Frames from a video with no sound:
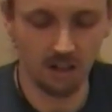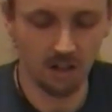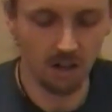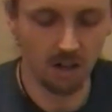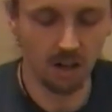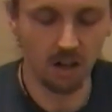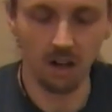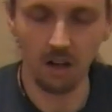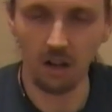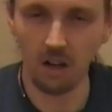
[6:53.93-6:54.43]

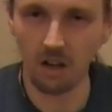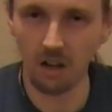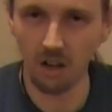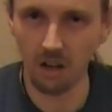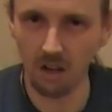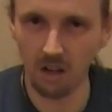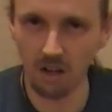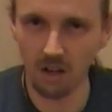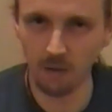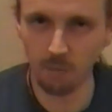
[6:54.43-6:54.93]

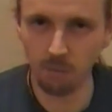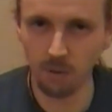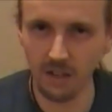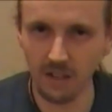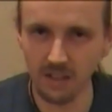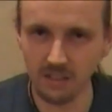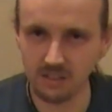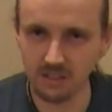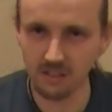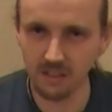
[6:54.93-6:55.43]
Oh, player
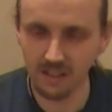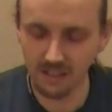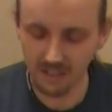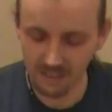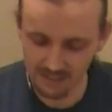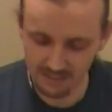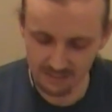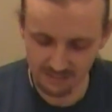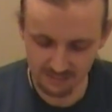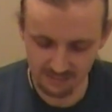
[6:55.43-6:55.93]

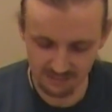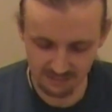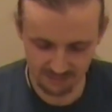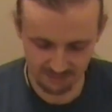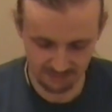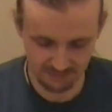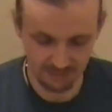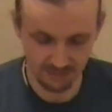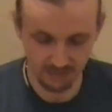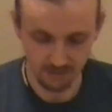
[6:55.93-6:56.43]
screens!
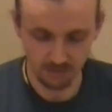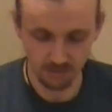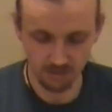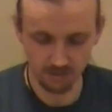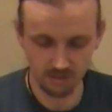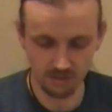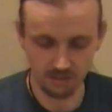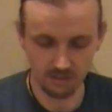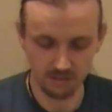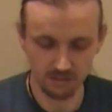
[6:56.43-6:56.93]

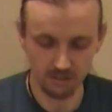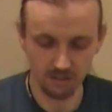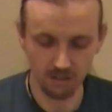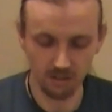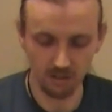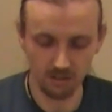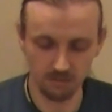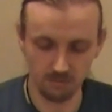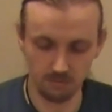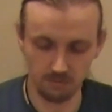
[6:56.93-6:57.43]
Look, it's
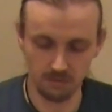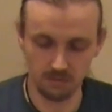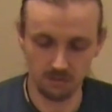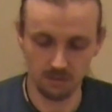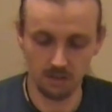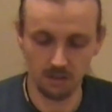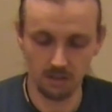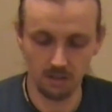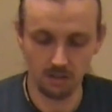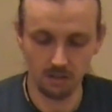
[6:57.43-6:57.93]
got
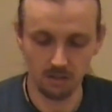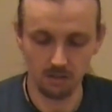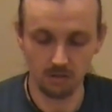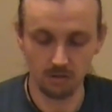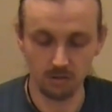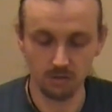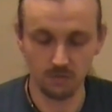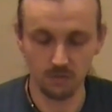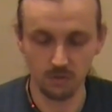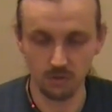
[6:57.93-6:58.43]
lots
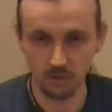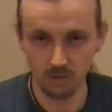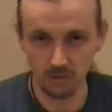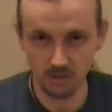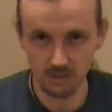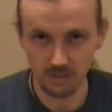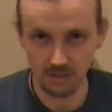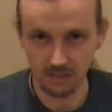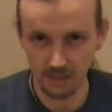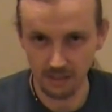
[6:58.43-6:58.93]
of notes
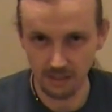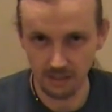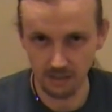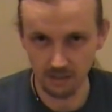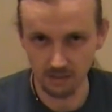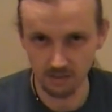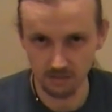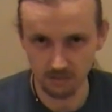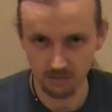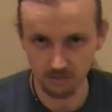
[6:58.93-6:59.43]
in there,
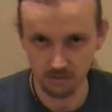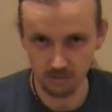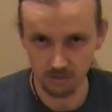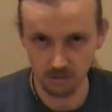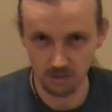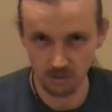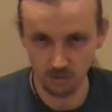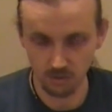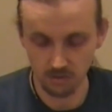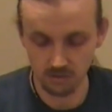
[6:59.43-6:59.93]
so you
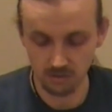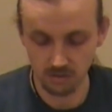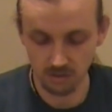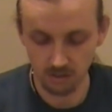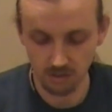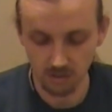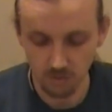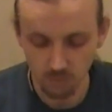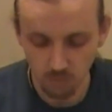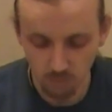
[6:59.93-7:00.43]
know
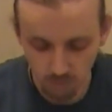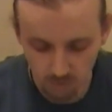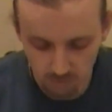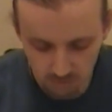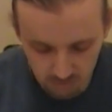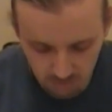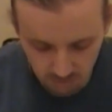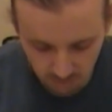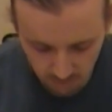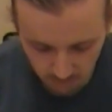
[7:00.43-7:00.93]
what
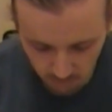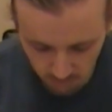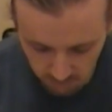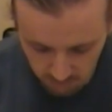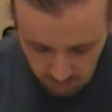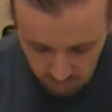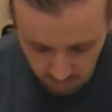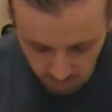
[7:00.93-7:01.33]
to do and what to